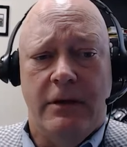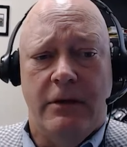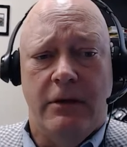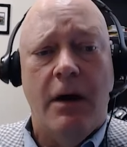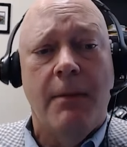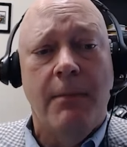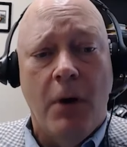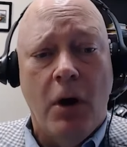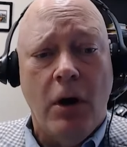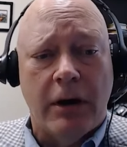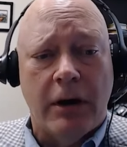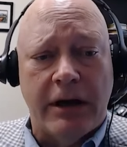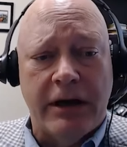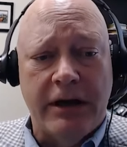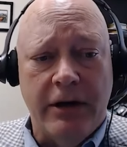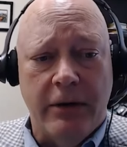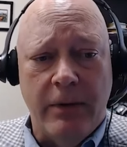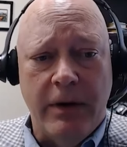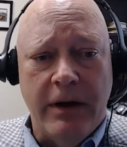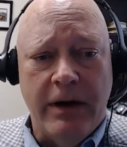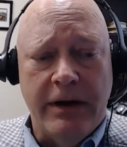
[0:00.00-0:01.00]
know, a mark in
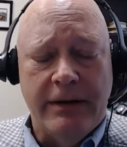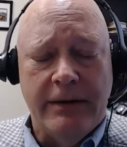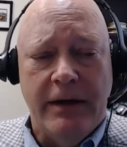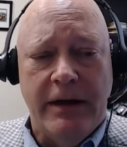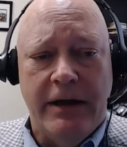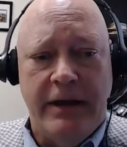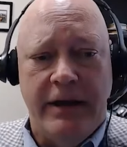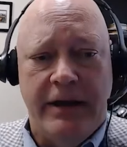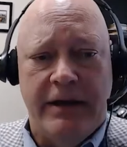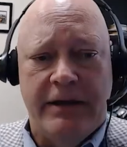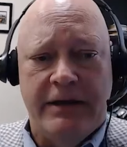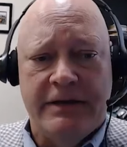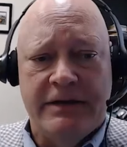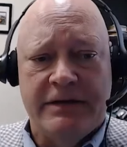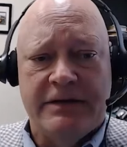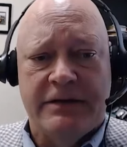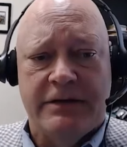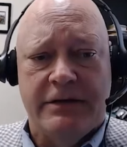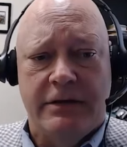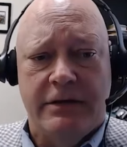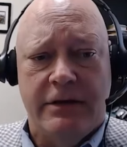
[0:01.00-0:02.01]
a way. And
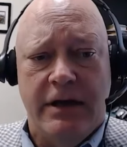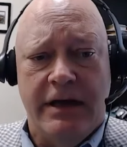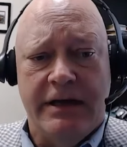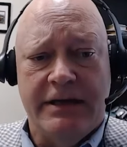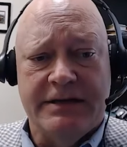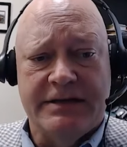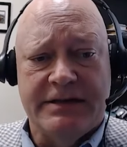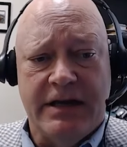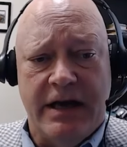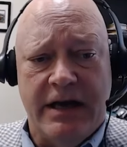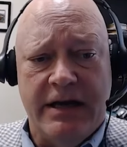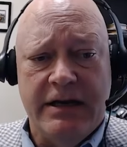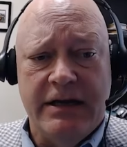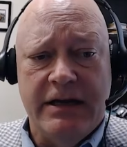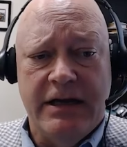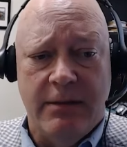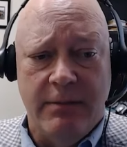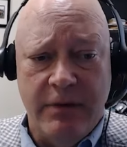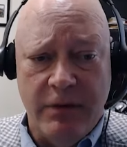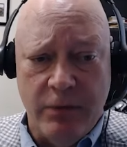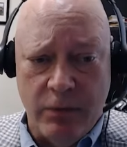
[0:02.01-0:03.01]
anxiety
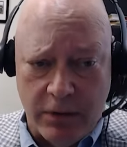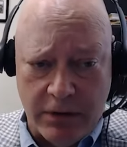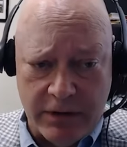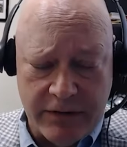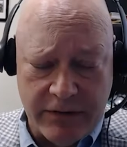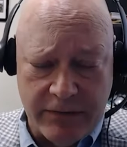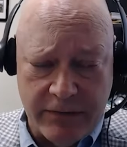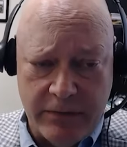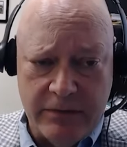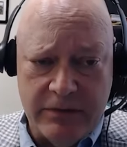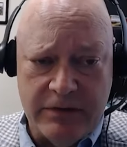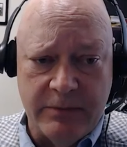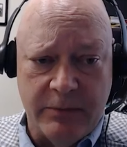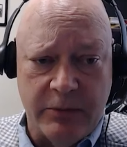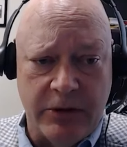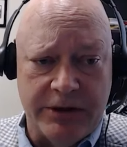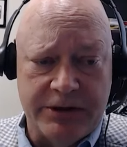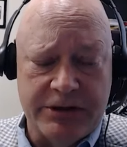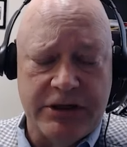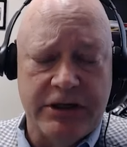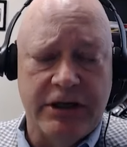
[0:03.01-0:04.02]
can be worked through.
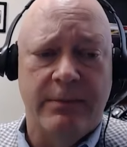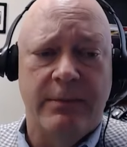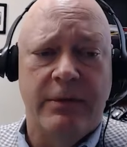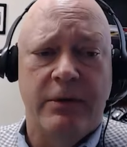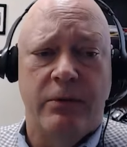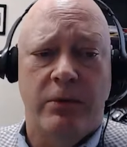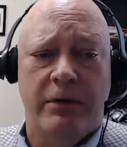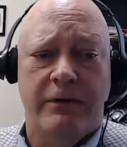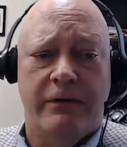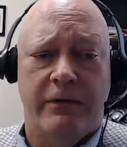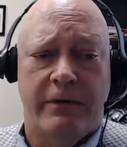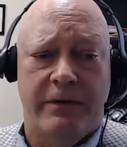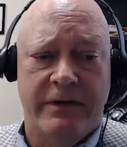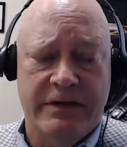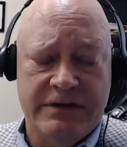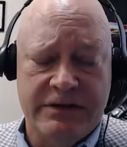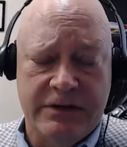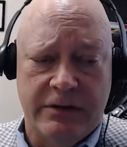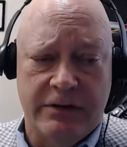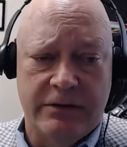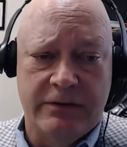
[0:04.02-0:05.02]
Depression can be worked for.
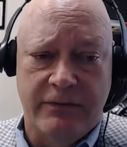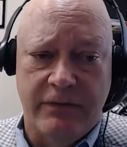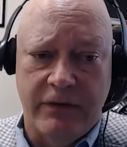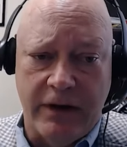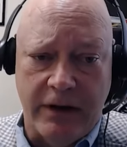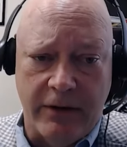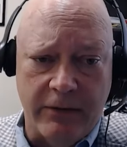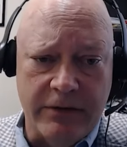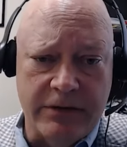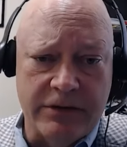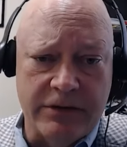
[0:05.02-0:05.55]
These are very